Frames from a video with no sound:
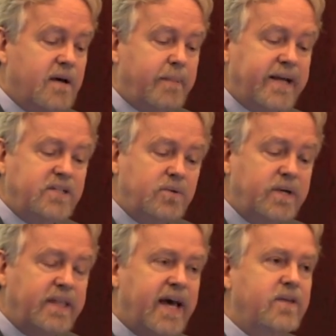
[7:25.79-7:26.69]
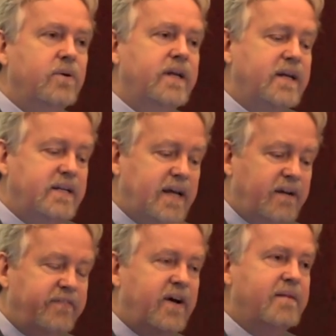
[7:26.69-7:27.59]
By doing that, you can
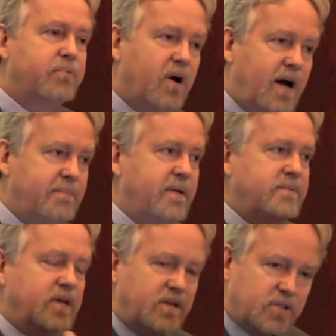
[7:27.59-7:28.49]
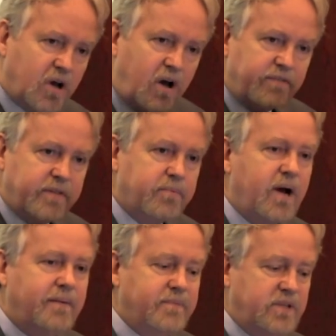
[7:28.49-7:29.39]
identify problems, solve the
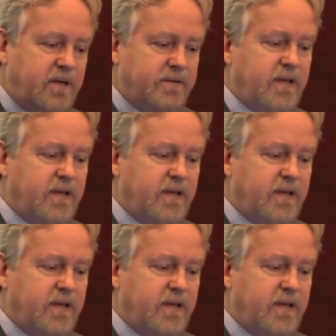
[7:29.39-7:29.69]
problems.